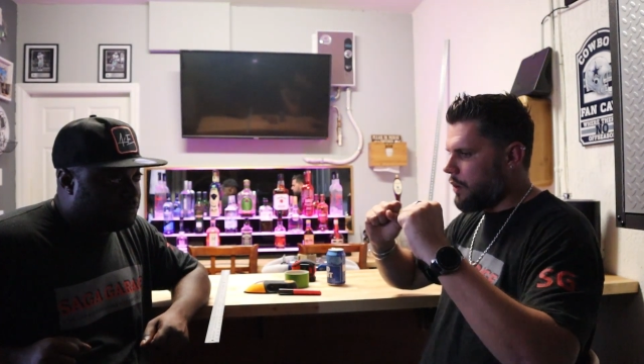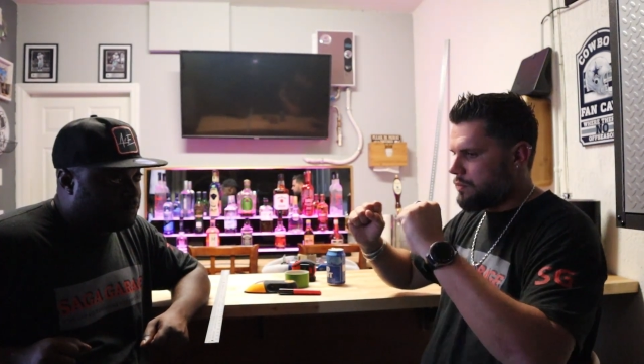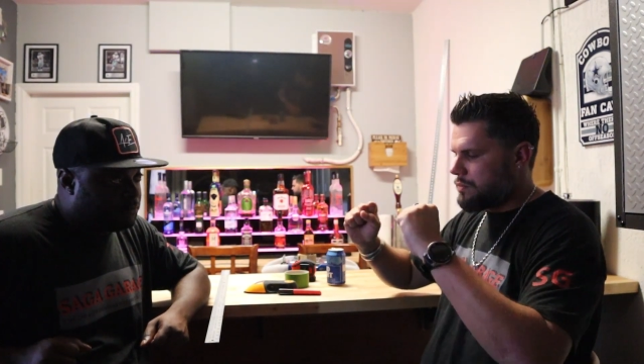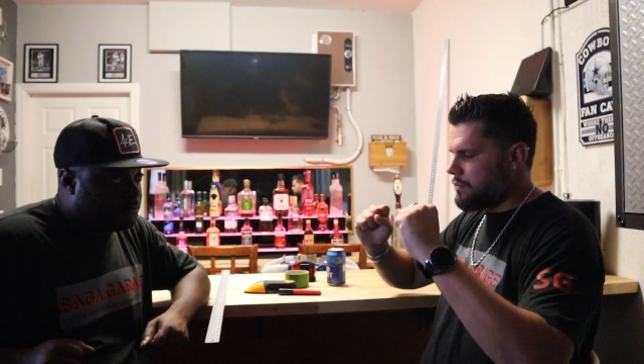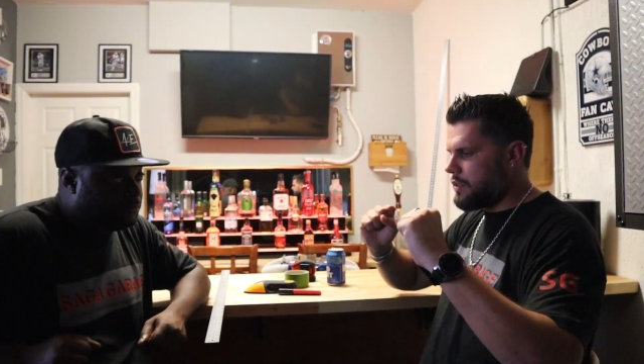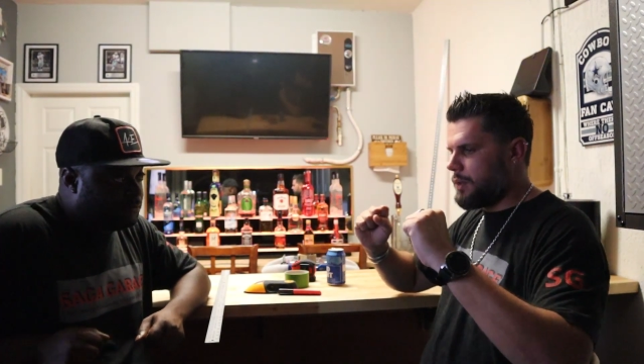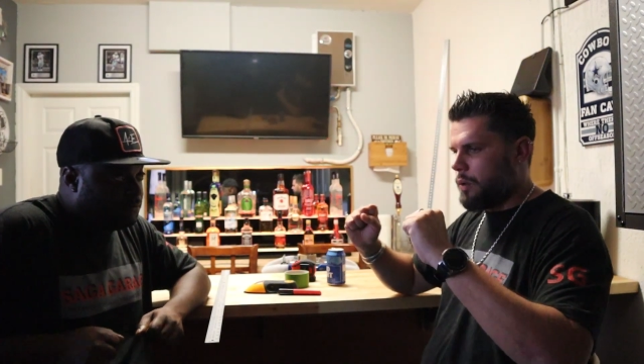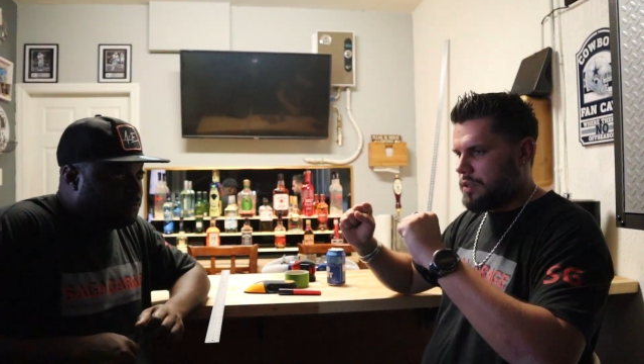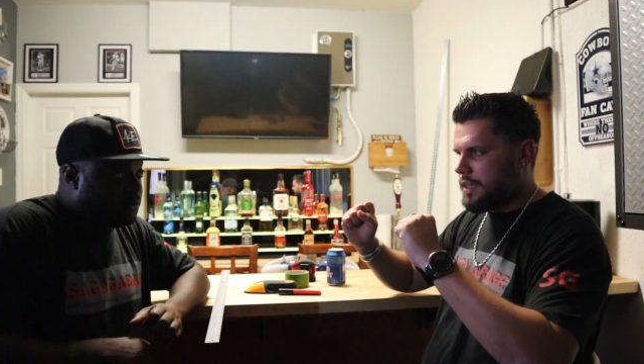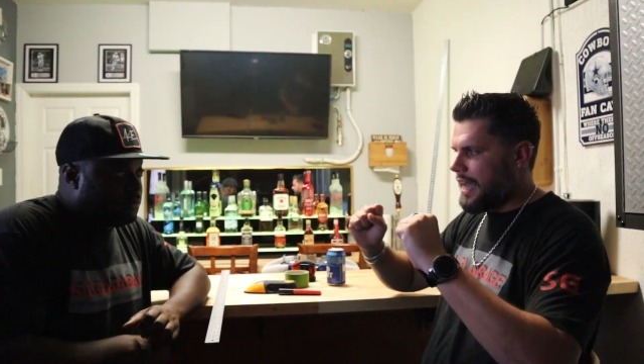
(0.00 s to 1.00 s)

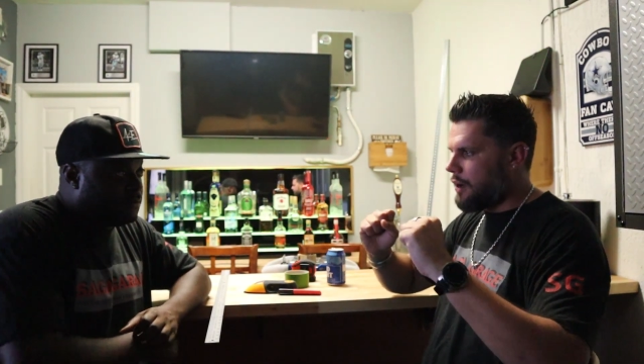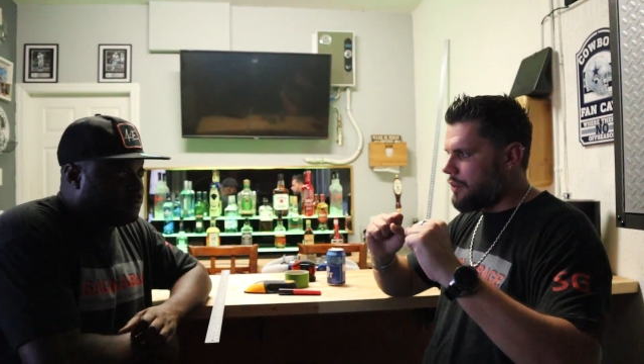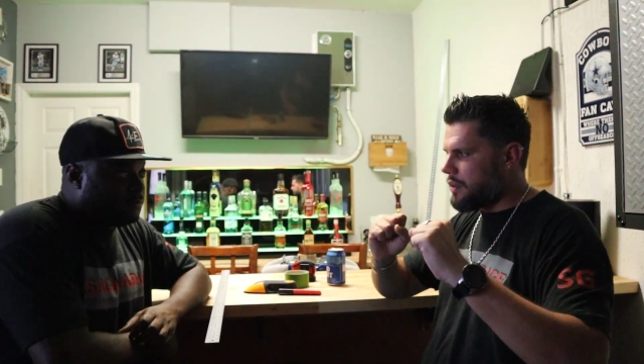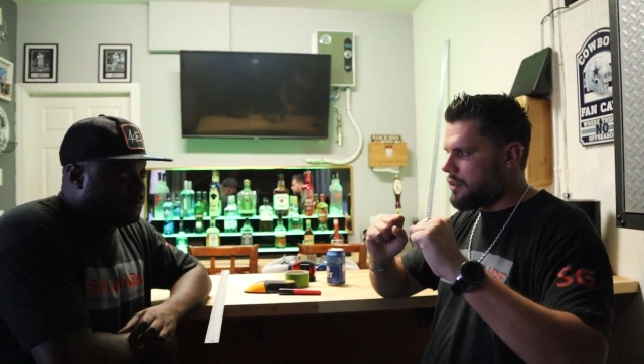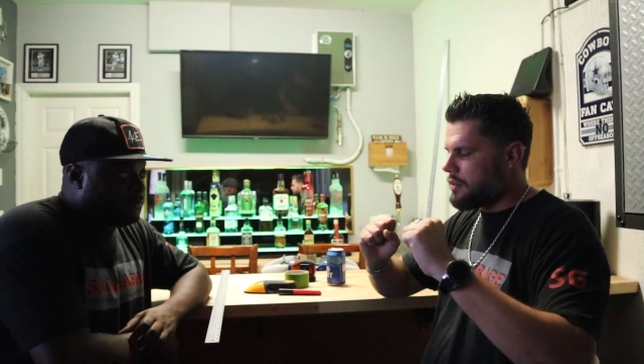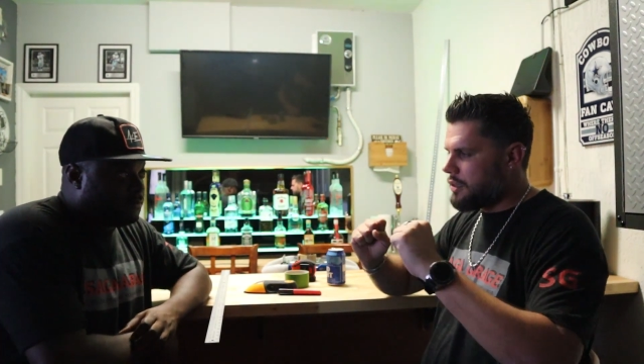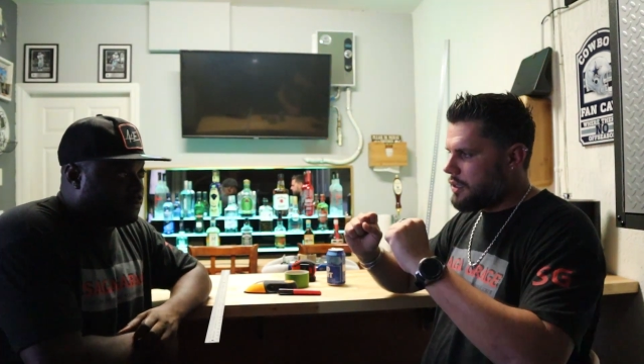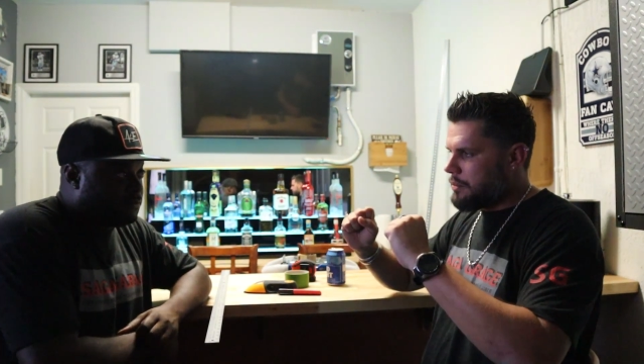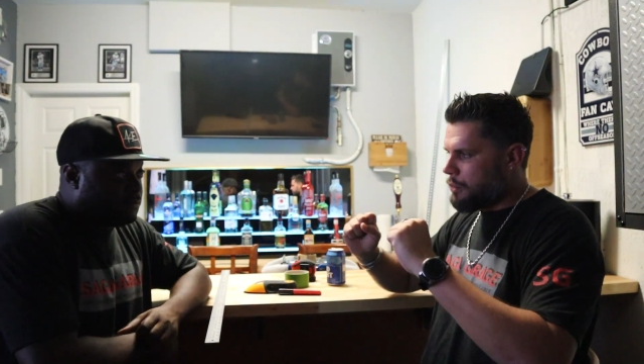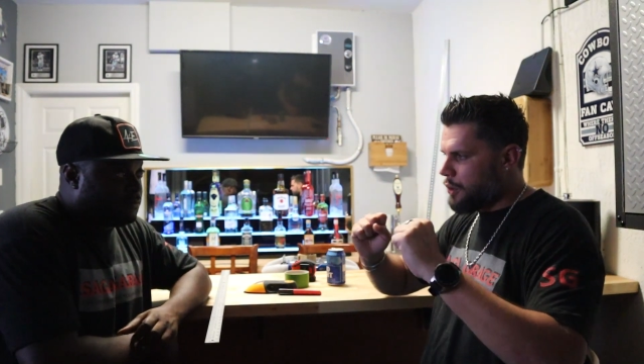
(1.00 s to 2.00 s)
won't allow the
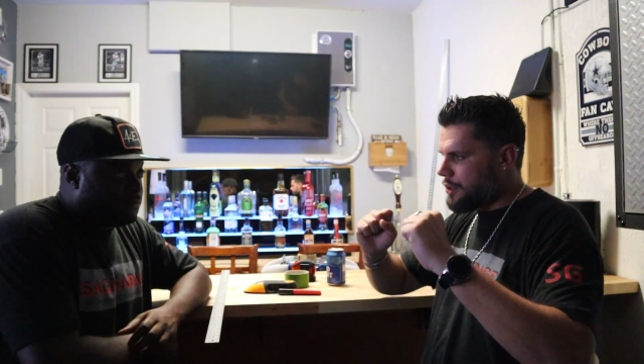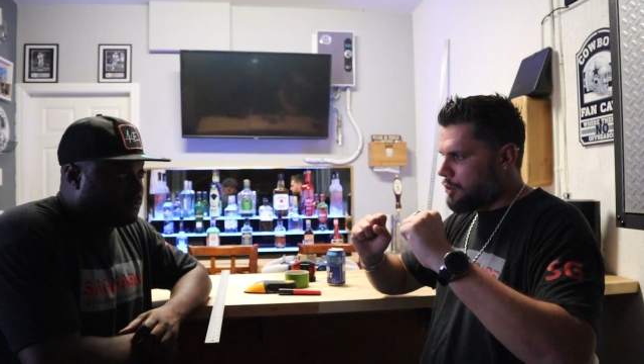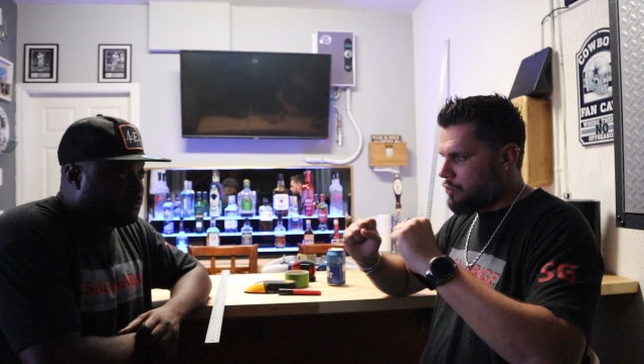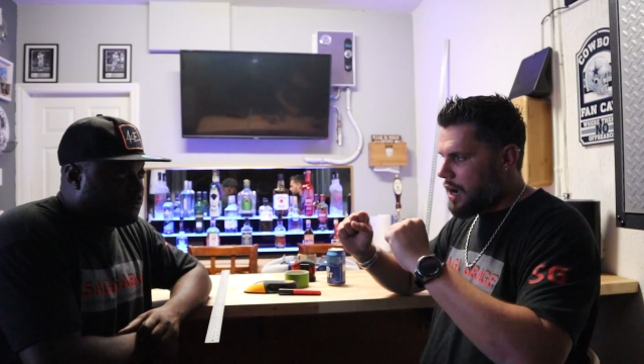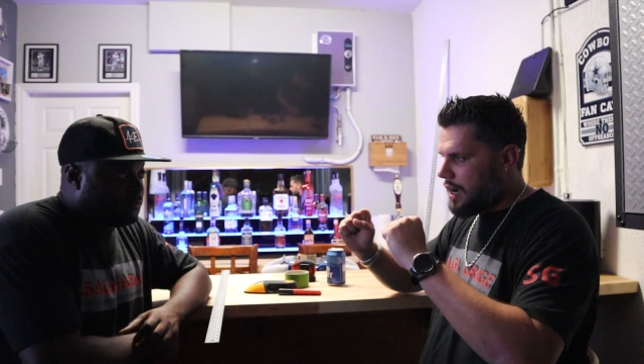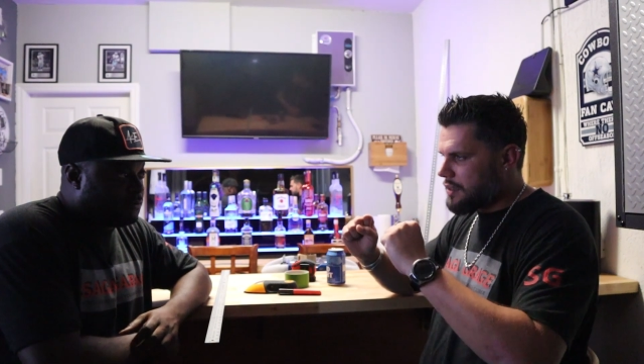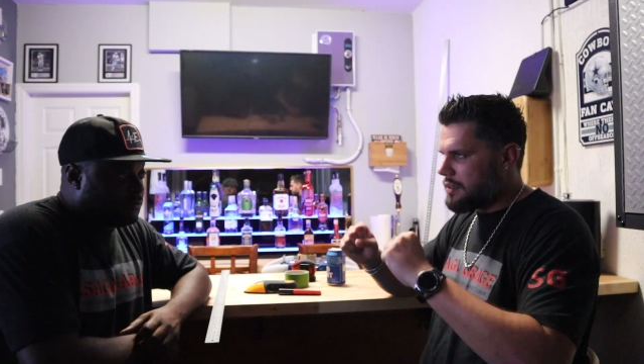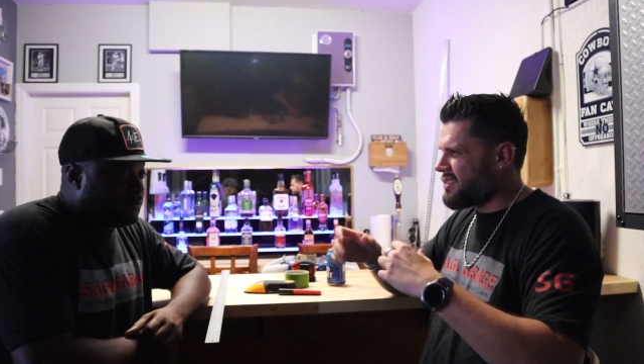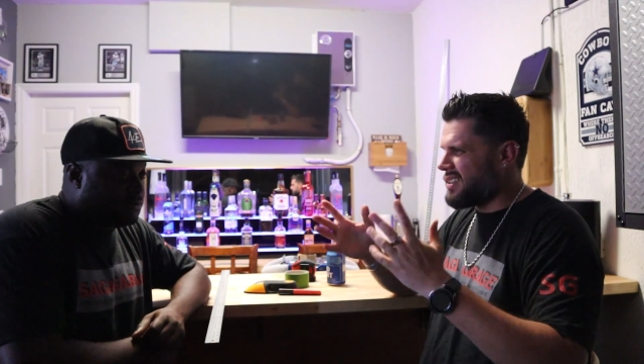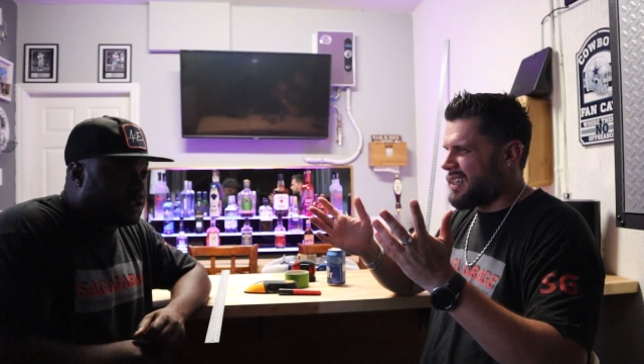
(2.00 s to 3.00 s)
motor to rock.
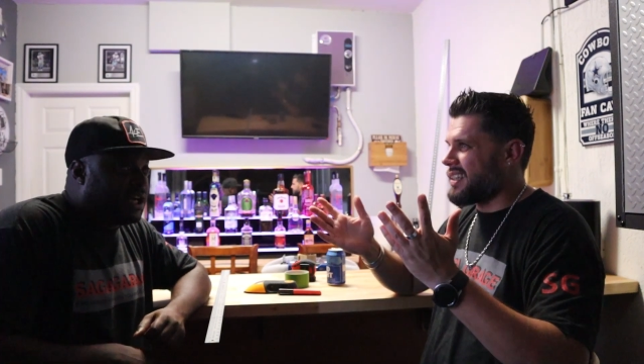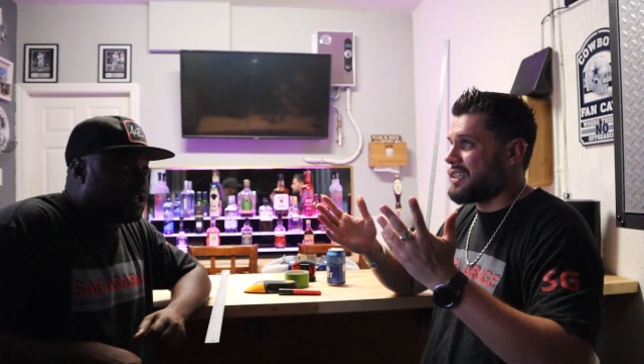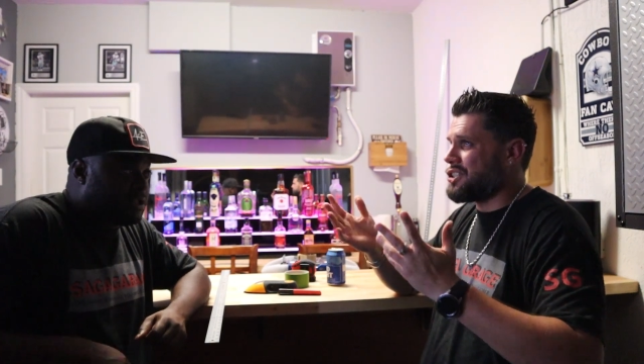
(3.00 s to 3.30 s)
Not that it